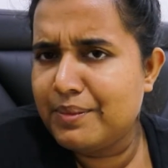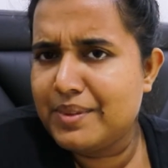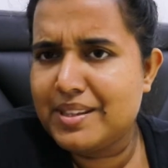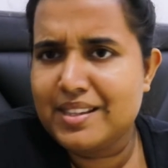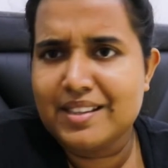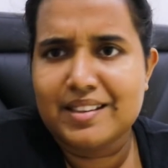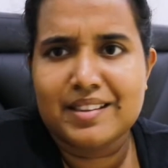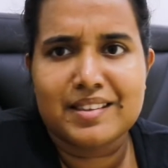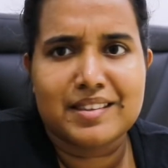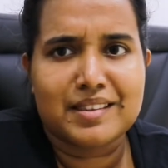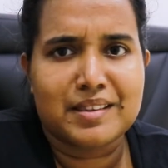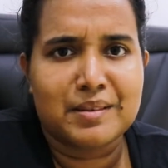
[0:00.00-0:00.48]

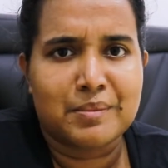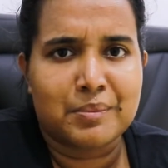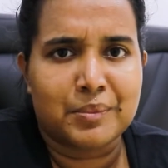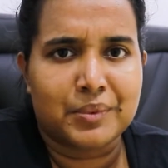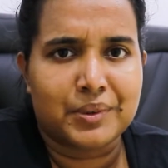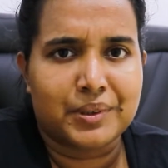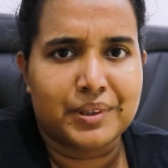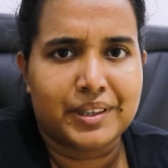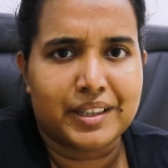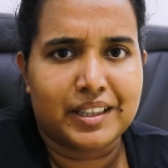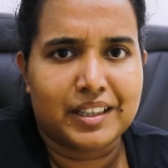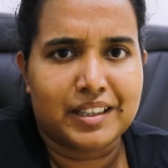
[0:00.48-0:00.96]
since the
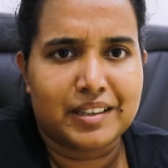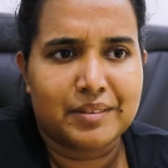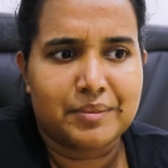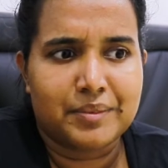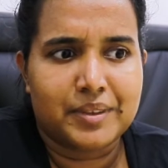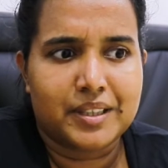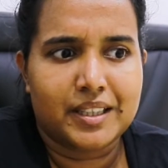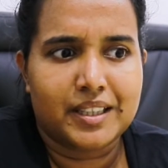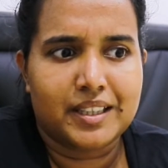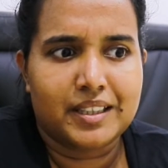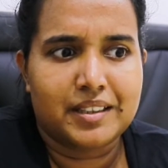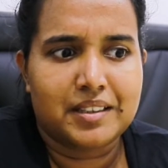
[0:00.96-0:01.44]
morning
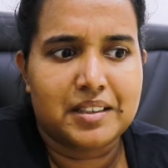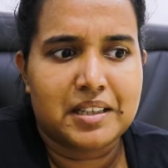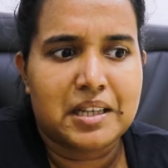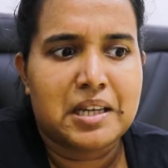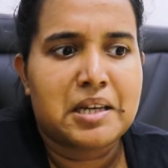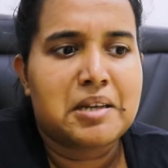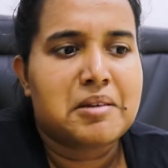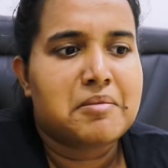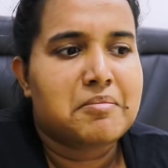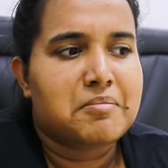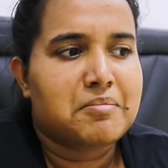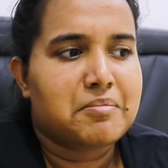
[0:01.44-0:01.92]
update,
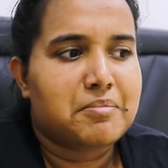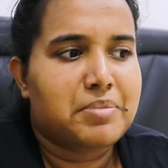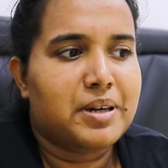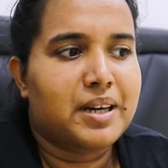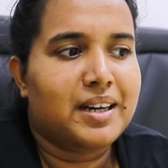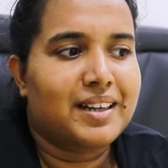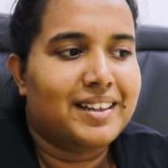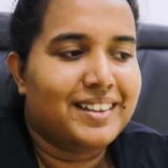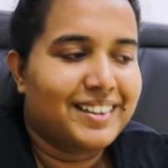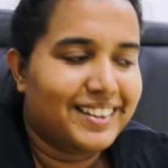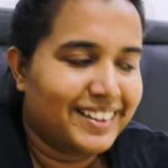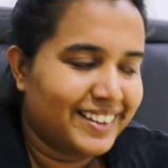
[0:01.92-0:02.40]

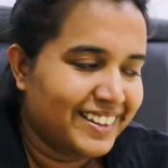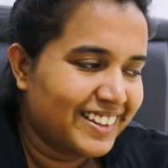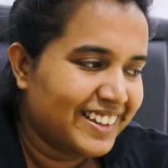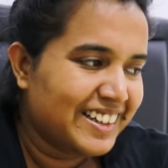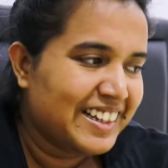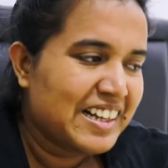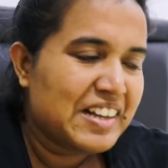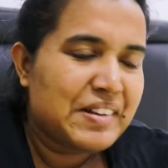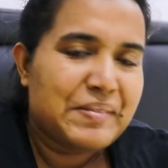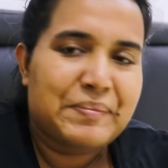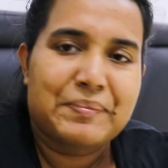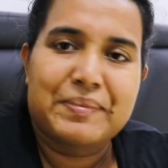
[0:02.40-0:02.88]

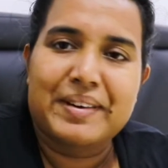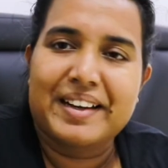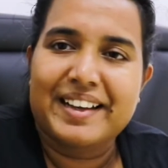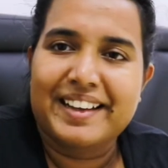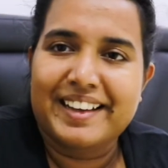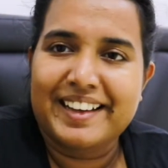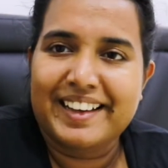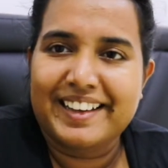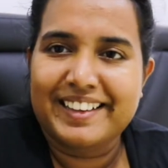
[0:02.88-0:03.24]
but